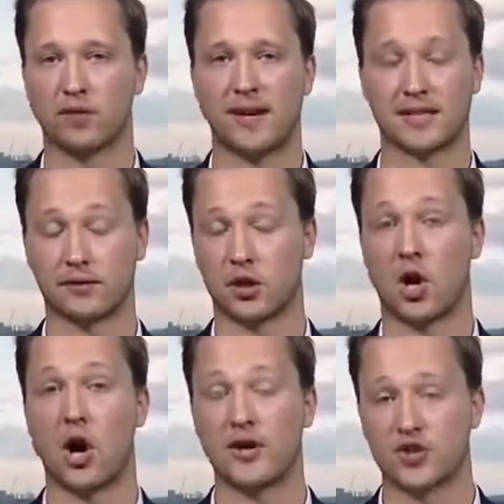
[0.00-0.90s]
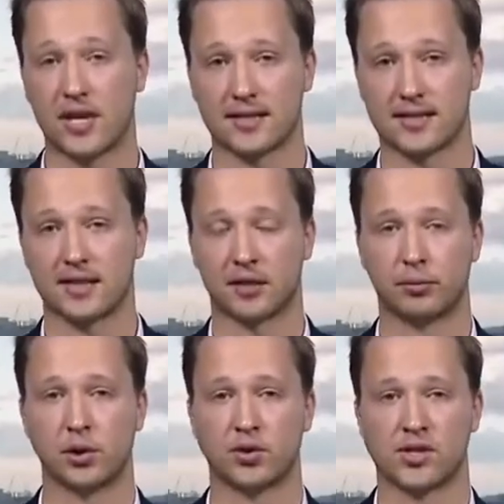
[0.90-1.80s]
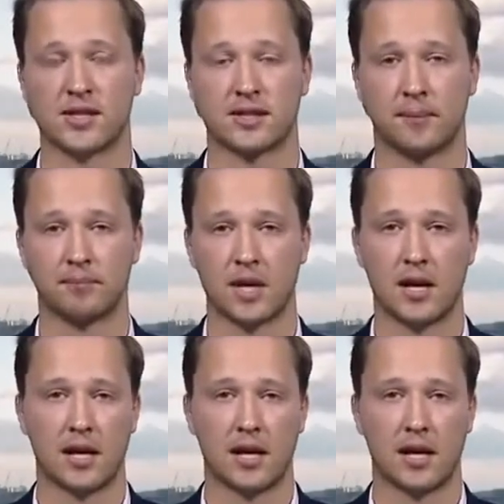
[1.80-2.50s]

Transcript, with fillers: effectively hijacks the computer system